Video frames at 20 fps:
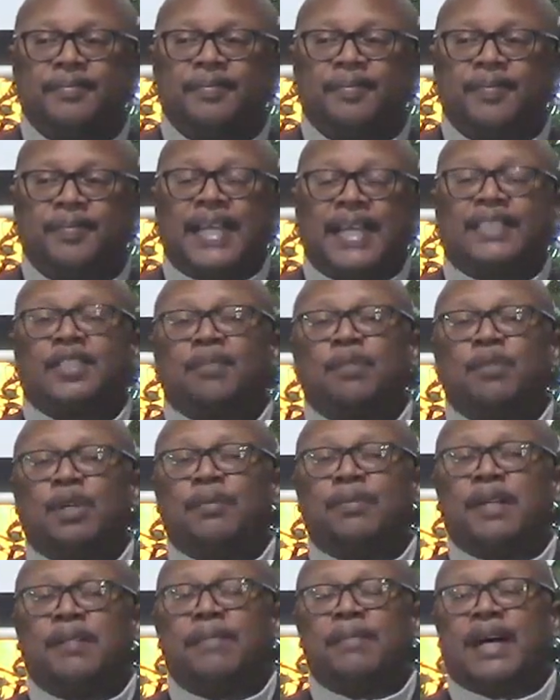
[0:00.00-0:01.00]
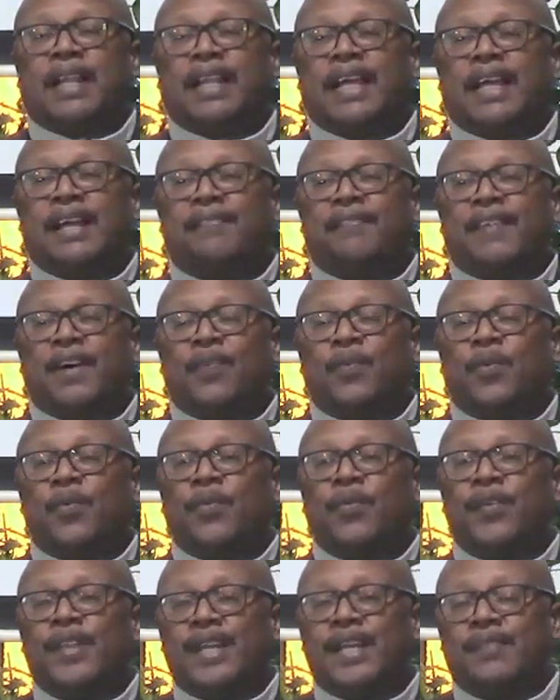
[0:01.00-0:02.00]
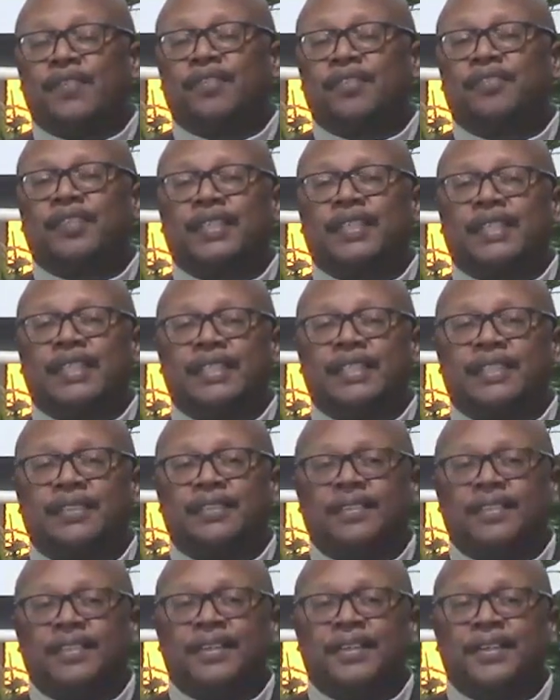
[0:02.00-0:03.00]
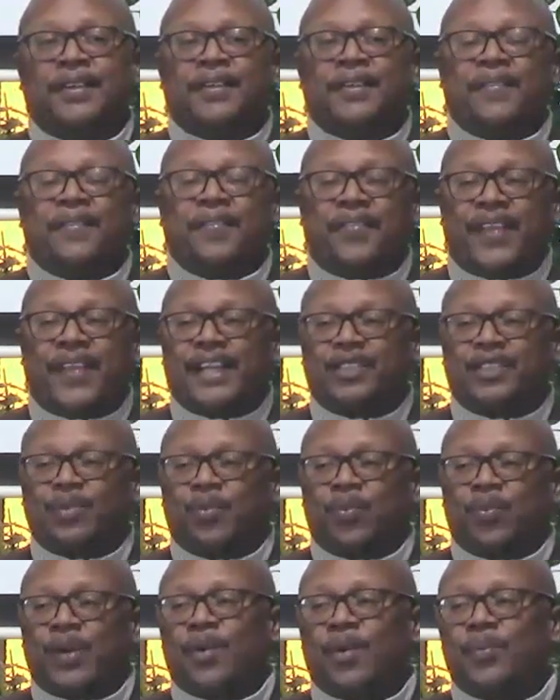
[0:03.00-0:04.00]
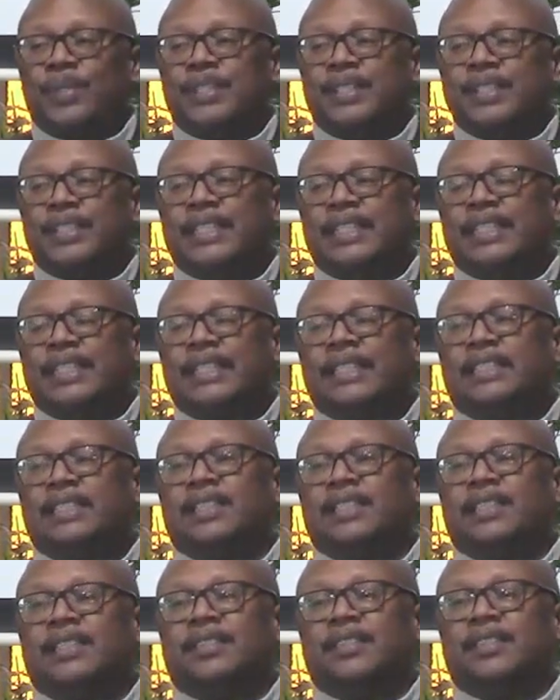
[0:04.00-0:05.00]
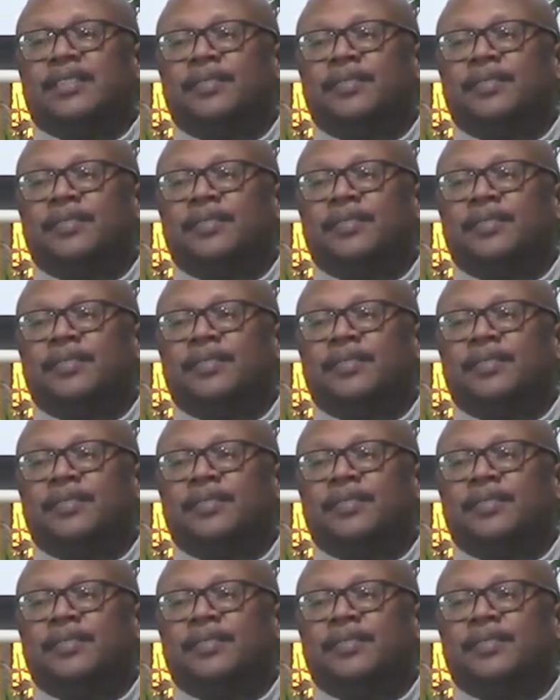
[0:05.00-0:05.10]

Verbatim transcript: That's a moment in my life I will never forget. That's why we need each other.